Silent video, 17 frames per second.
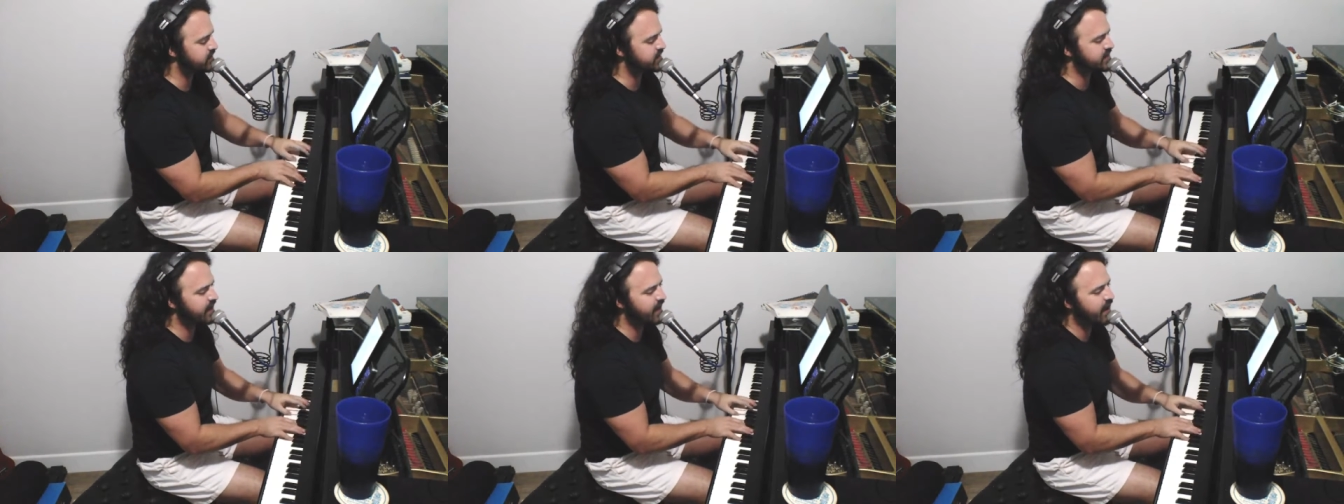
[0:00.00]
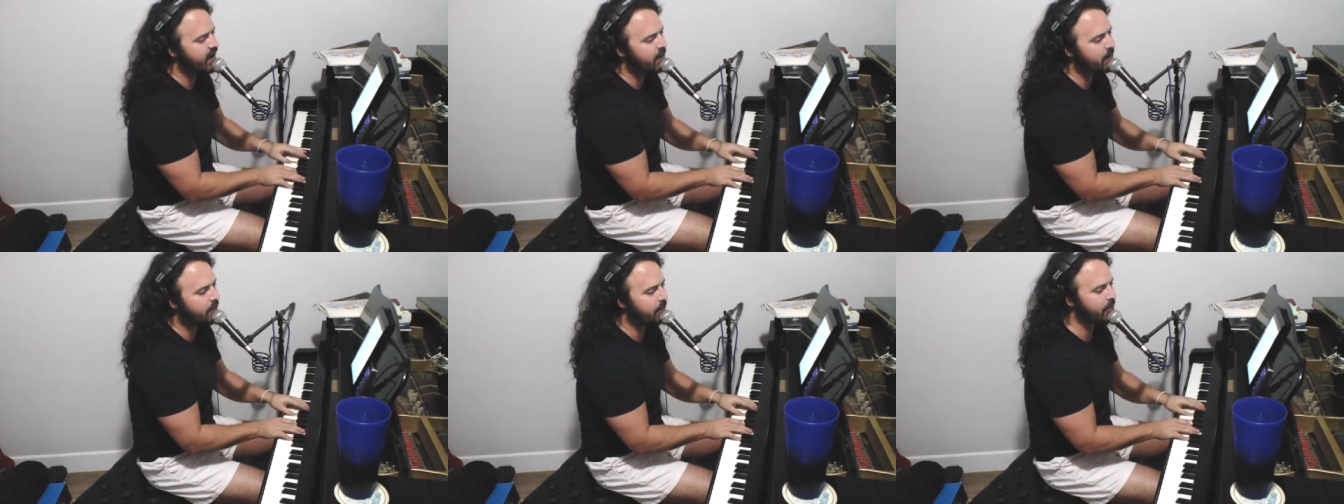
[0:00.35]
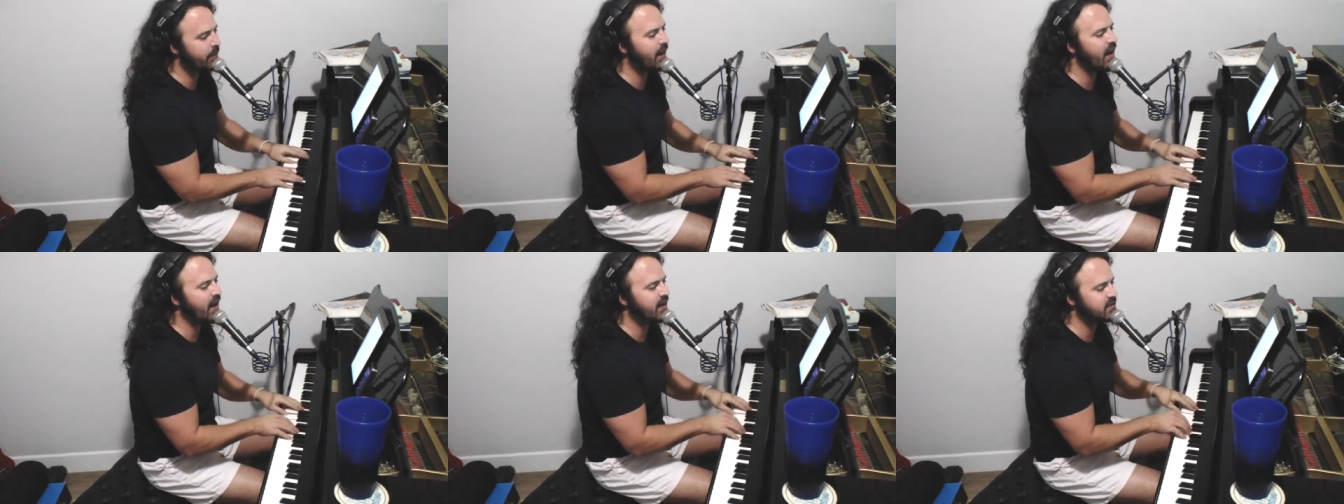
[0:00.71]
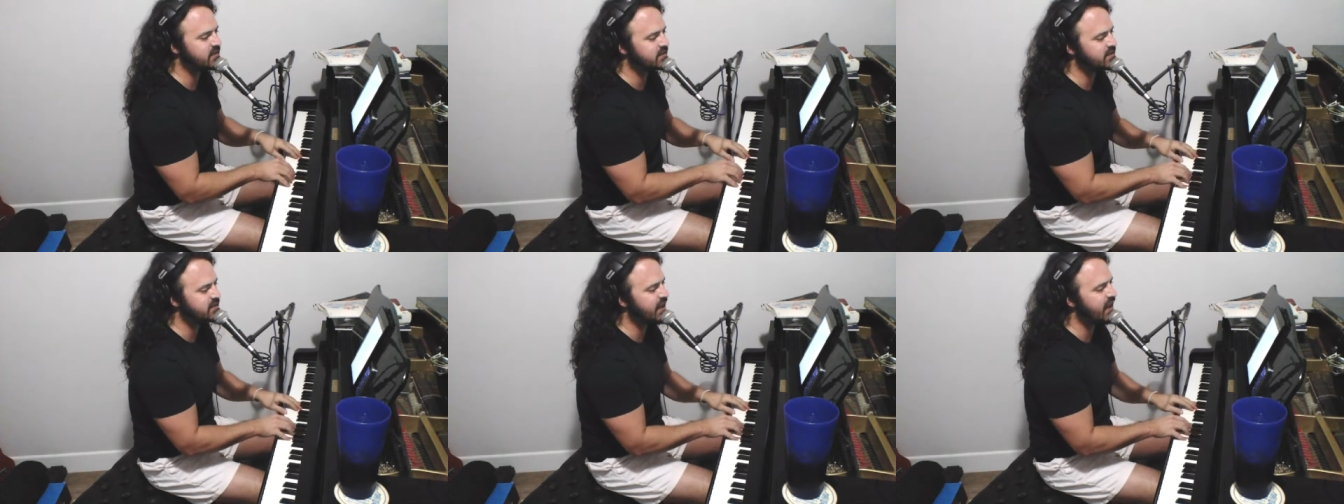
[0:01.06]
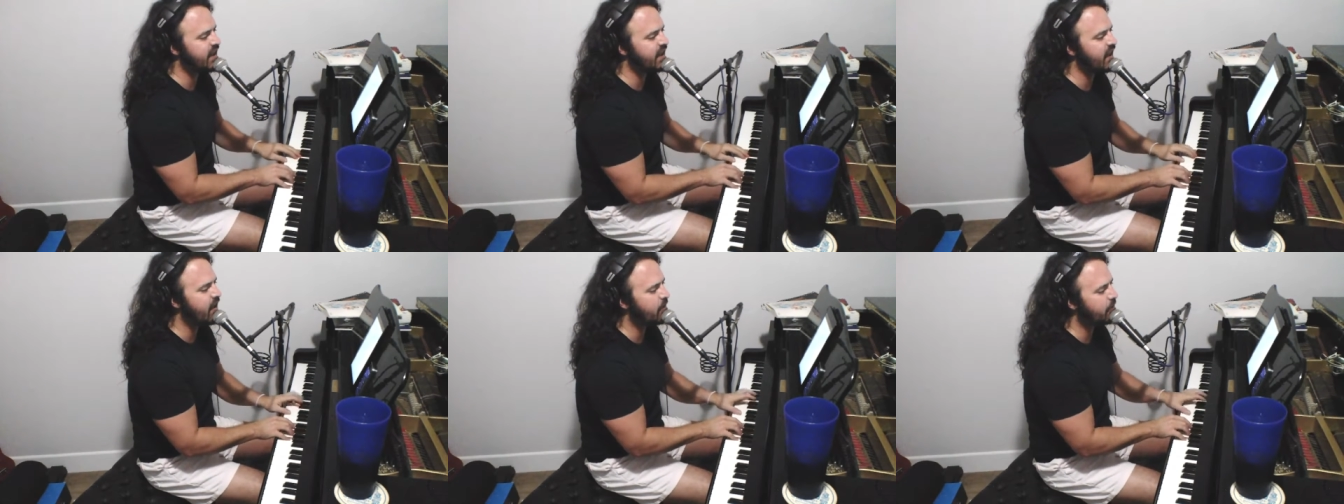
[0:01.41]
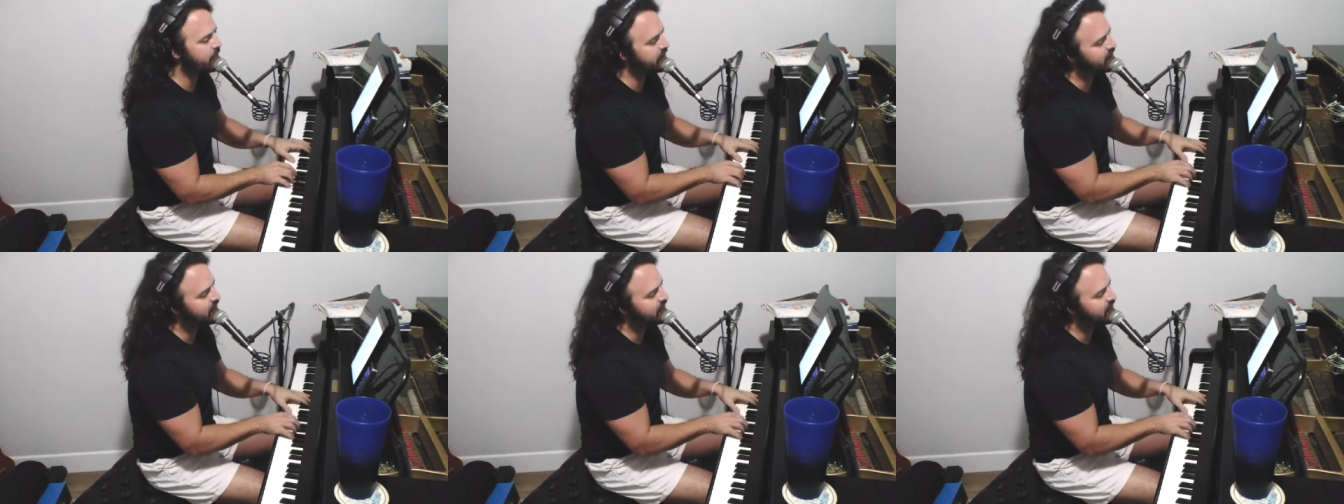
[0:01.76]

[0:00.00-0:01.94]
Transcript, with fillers: step by step.